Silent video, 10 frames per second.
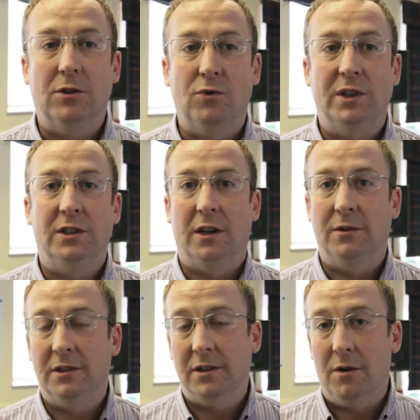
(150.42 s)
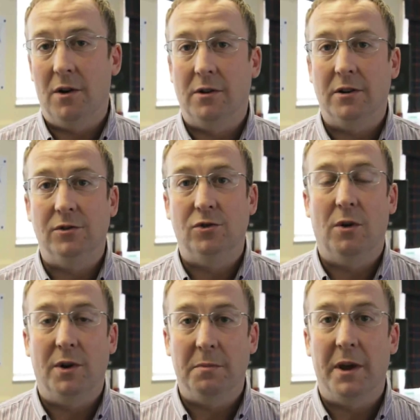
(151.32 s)
Greenstones is no longer
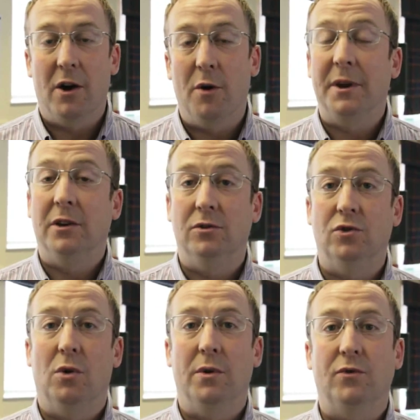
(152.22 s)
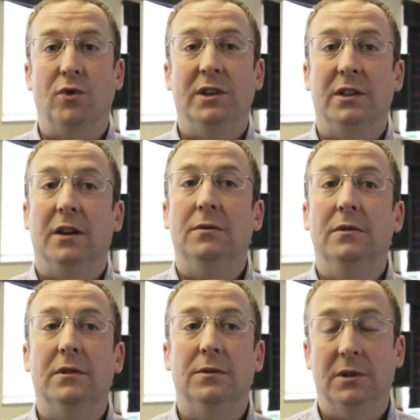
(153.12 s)
controlling me. I'm in control of
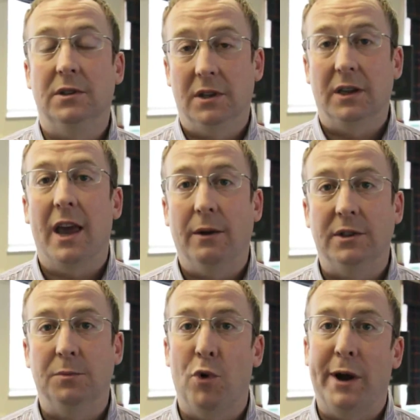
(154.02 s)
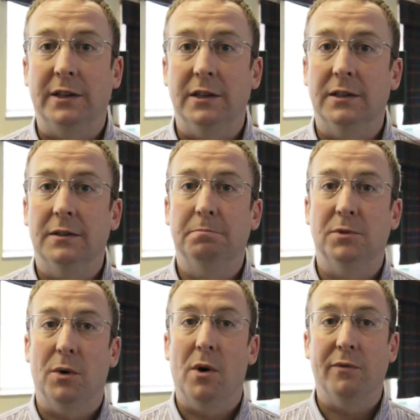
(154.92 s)
Greenstones, which is the accountancy practice.
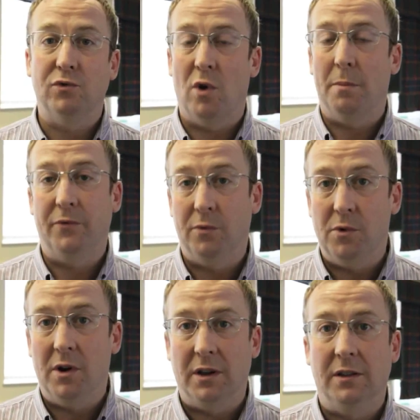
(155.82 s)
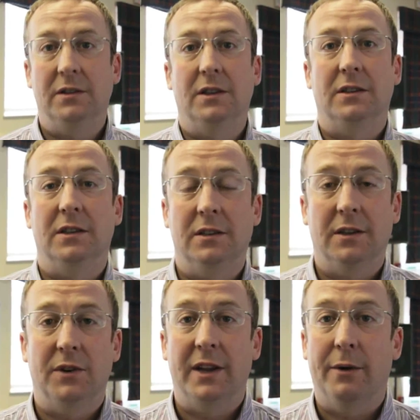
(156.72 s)
So I've dropped from working the 60 to
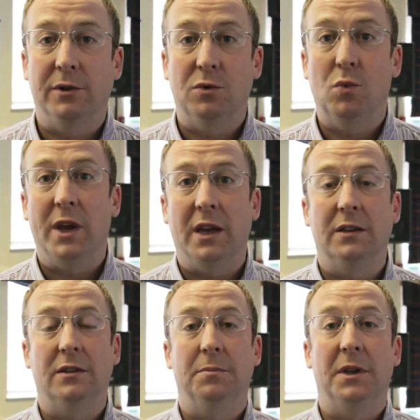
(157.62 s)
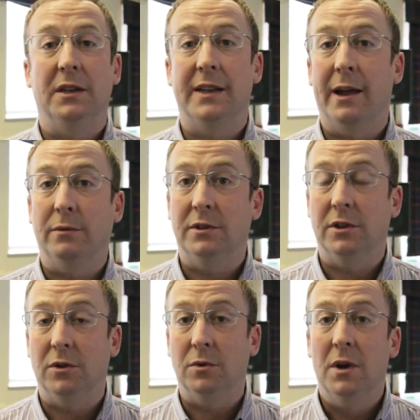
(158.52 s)
70 hours a week to being down
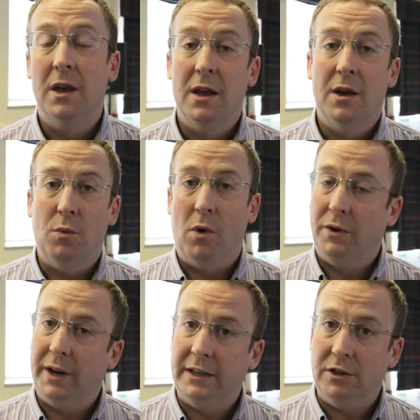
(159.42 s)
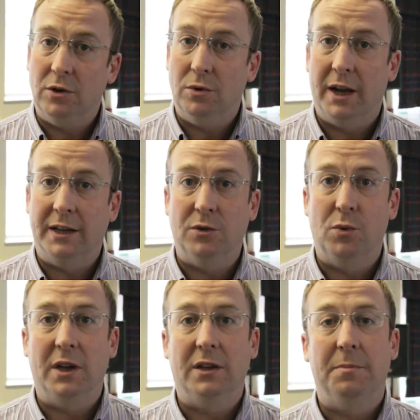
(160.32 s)
to 1 day, 2 days a
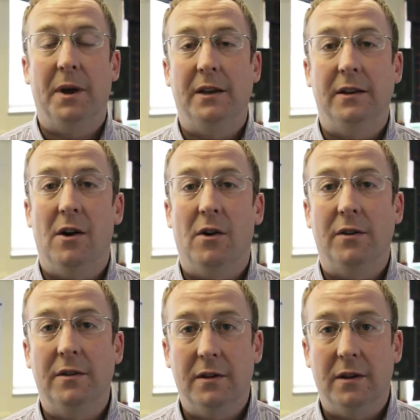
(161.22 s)
week, depending on